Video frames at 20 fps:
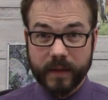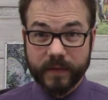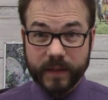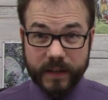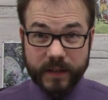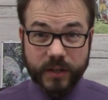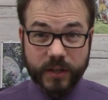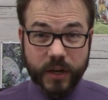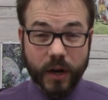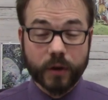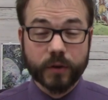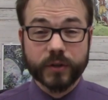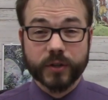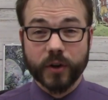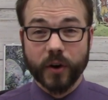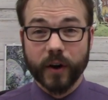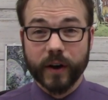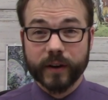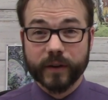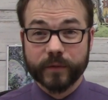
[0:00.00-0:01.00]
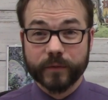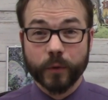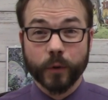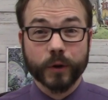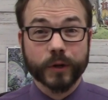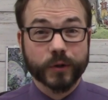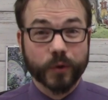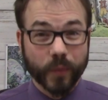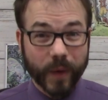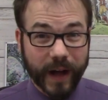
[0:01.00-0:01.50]
This goes on
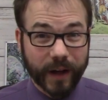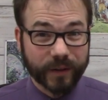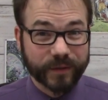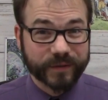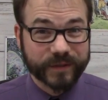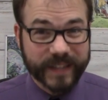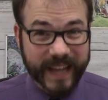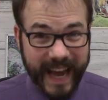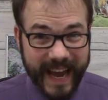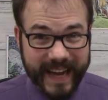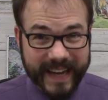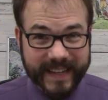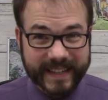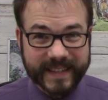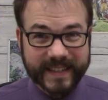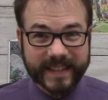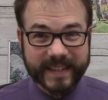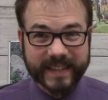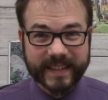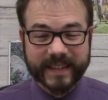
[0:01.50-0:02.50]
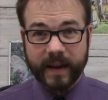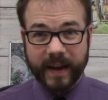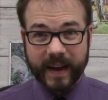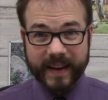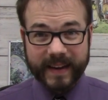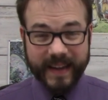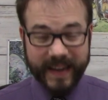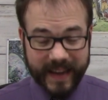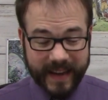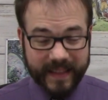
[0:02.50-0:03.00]
for 12 days.
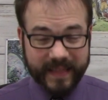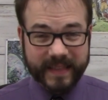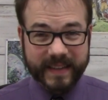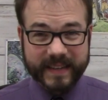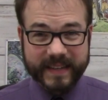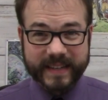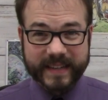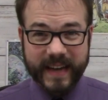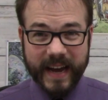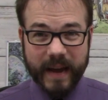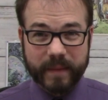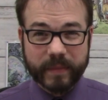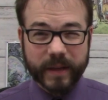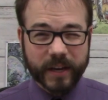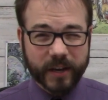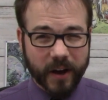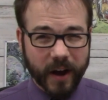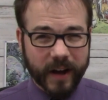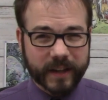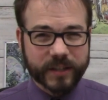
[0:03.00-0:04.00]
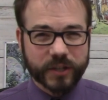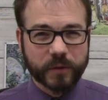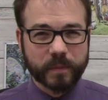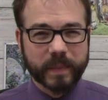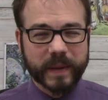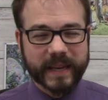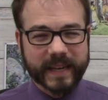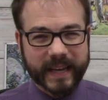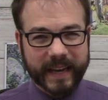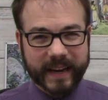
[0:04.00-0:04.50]
And in this time, the gods are
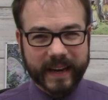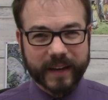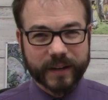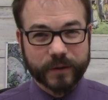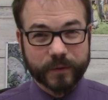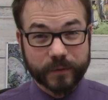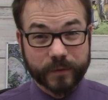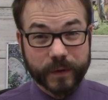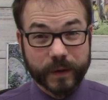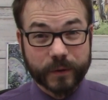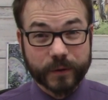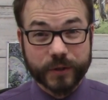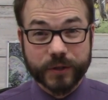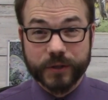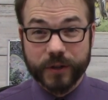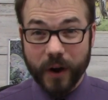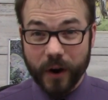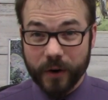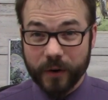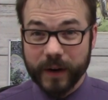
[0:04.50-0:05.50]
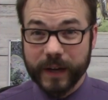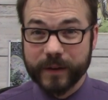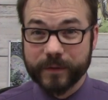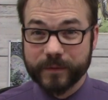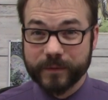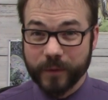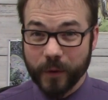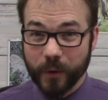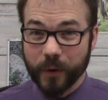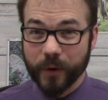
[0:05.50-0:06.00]
beginning to feel sorry
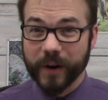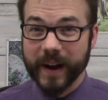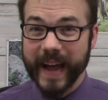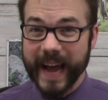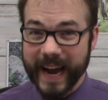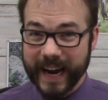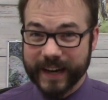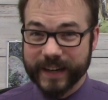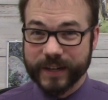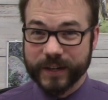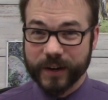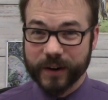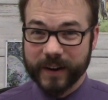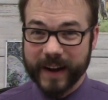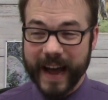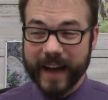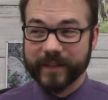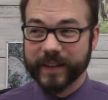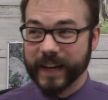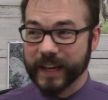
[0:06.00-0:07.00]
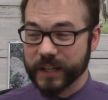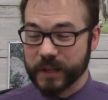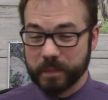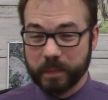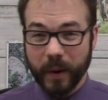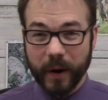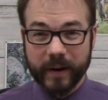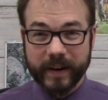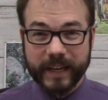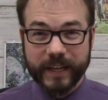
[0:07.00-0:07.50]
for Hector, having his
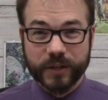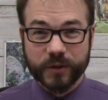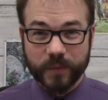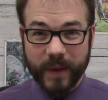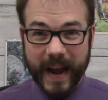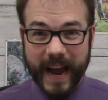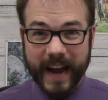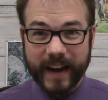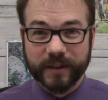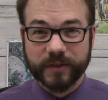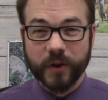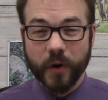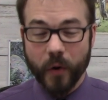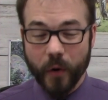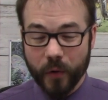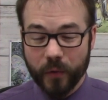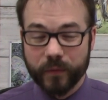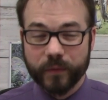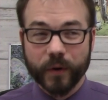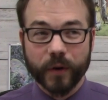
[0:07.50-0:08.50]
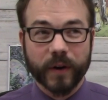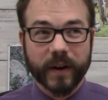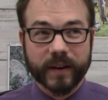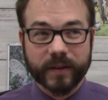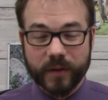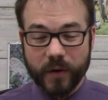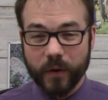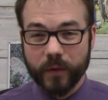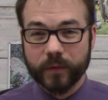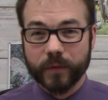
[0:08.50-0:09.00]
body dragged over
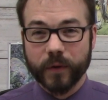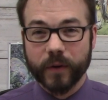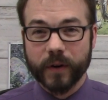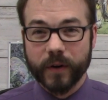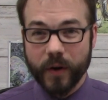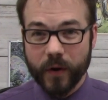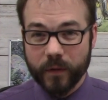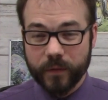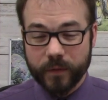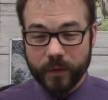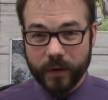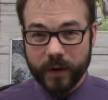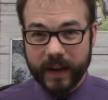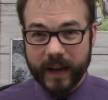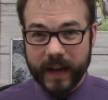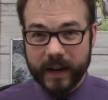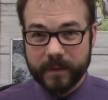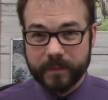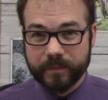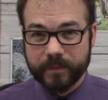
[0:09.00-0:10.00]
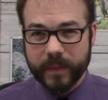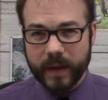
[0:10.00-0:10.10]
and over and over again.